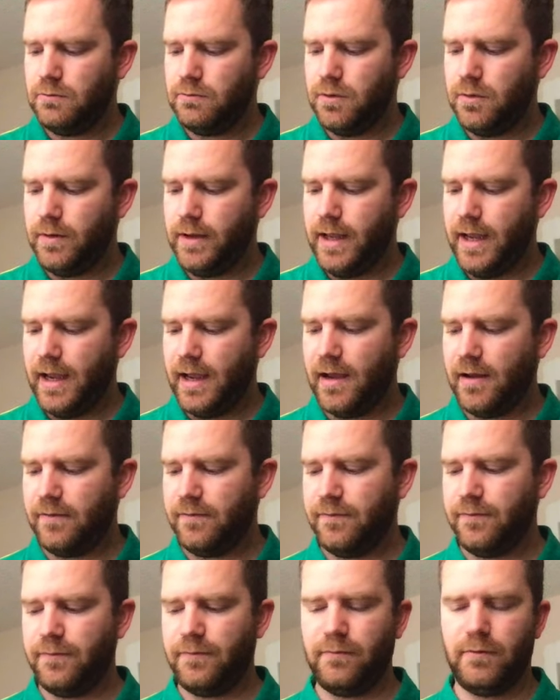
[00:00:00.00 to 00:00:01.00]
what we
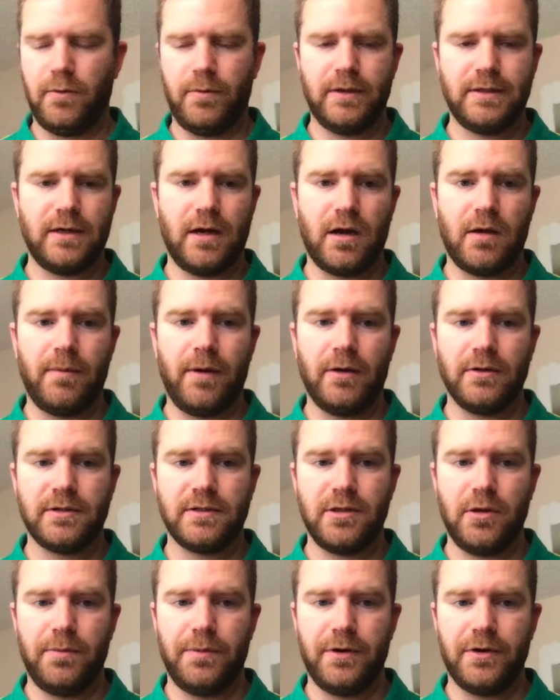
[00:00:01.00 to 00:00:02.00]
have when we talk about
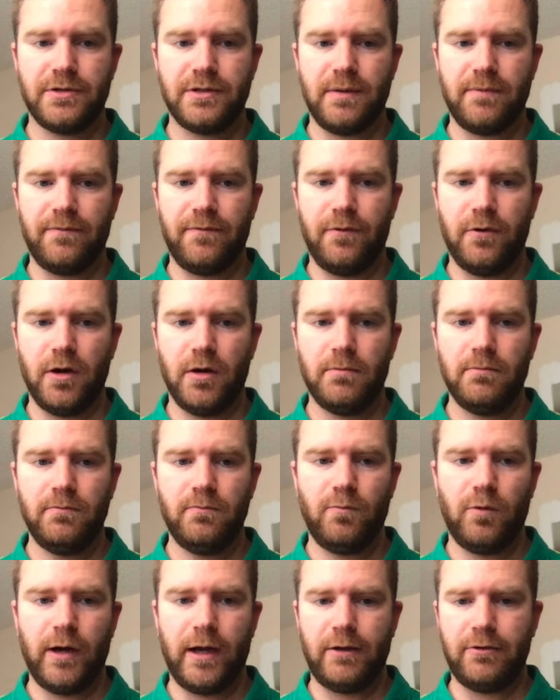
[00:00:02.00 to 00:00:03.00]
slope-intercept form,
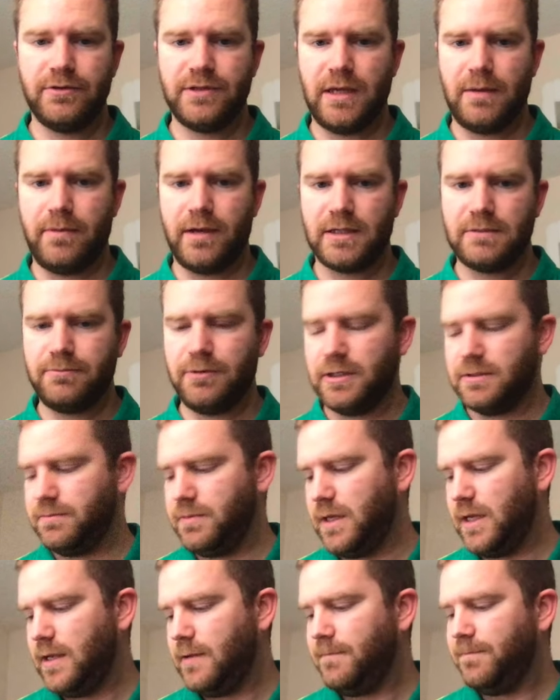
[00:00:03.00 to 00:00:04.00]
y equals mx plus
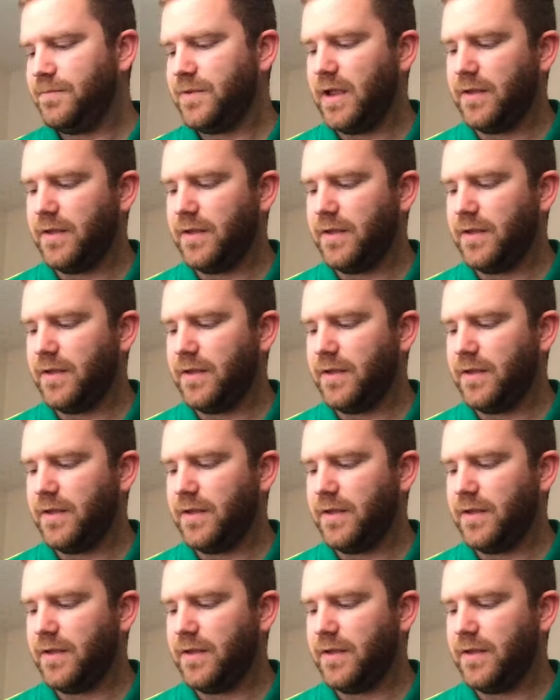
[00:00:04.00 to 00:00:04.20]
b,